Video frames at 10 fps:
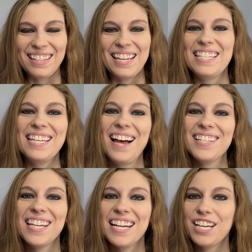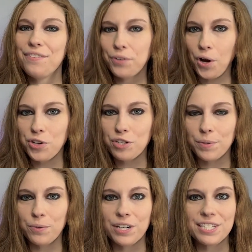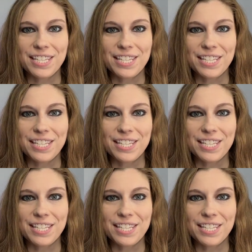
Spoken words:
Easy content idea for entrepreneurs.